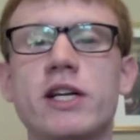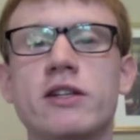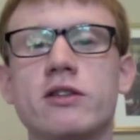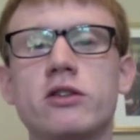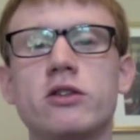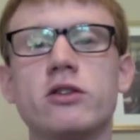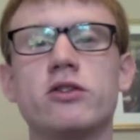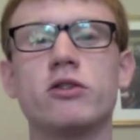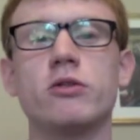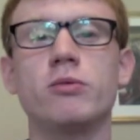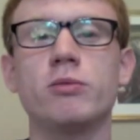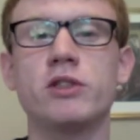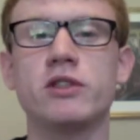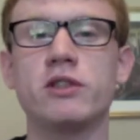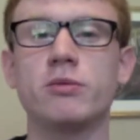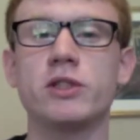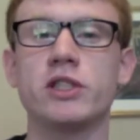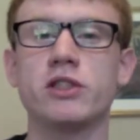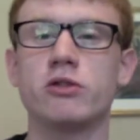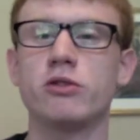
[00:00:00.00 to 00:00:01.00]
It's such a somber
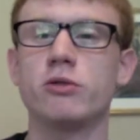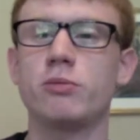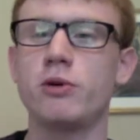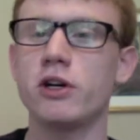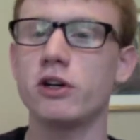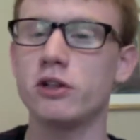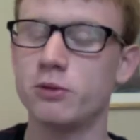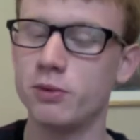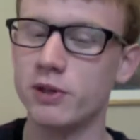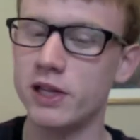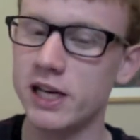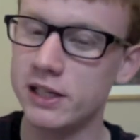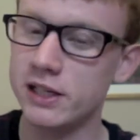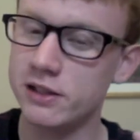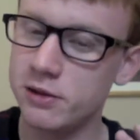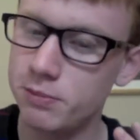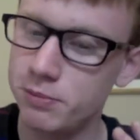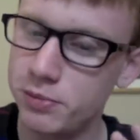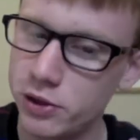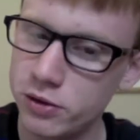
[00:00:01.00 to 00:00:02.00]
subject to approach, but that is
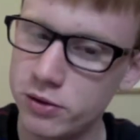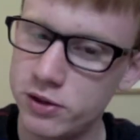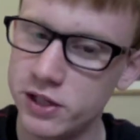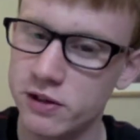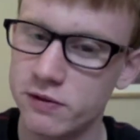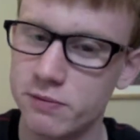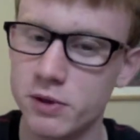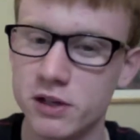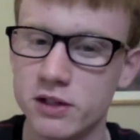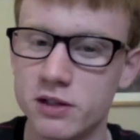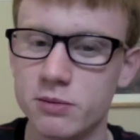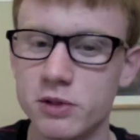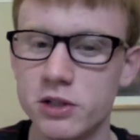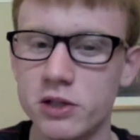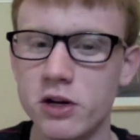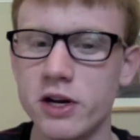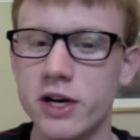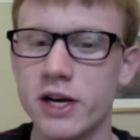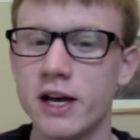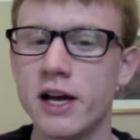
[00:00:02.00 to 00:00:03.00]
the beauty of Martin
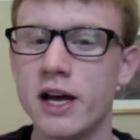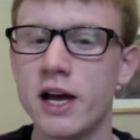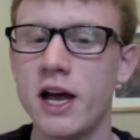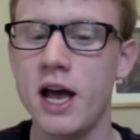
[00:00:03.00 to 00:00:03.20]
McDonagh.